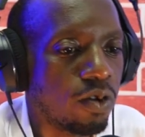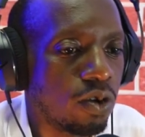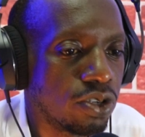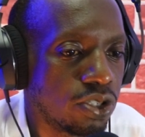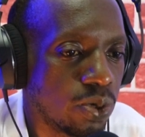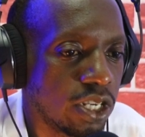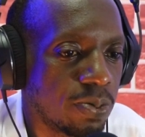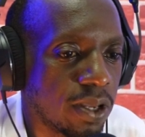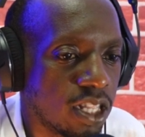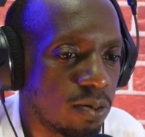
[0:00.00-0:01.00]
of course, we
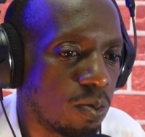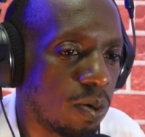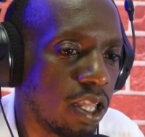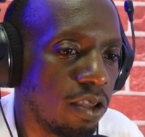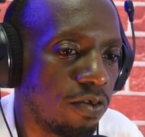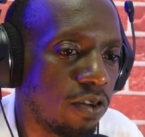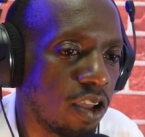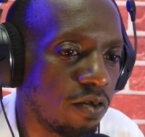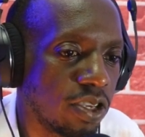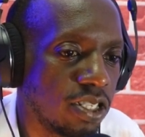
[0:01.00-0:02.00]
expect them to play
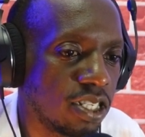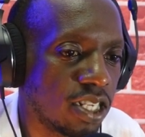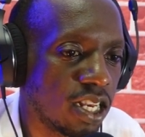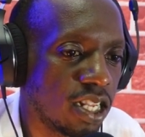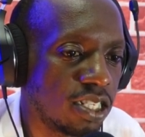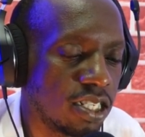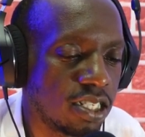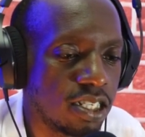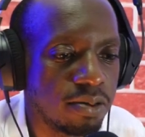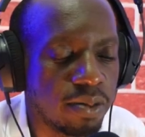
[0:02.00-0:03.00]
e5, which is the standard
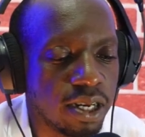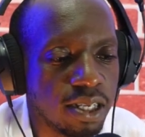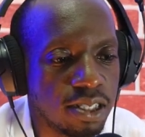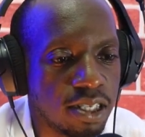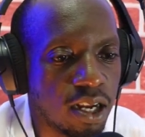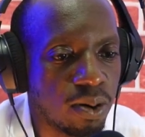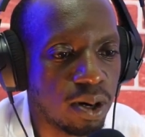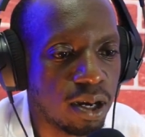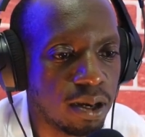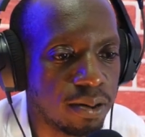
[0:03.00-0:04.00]
system against
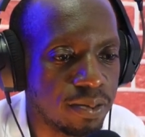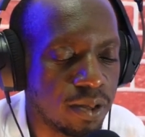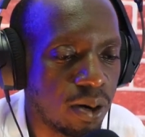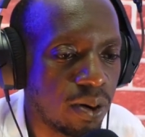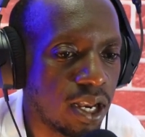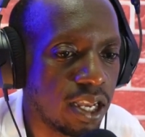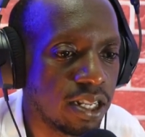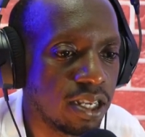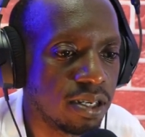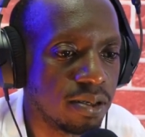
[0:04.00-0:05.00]
our, our
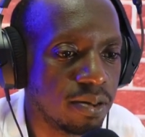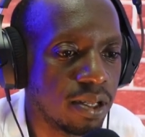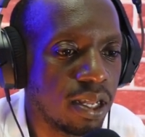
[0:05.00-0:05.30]
line here.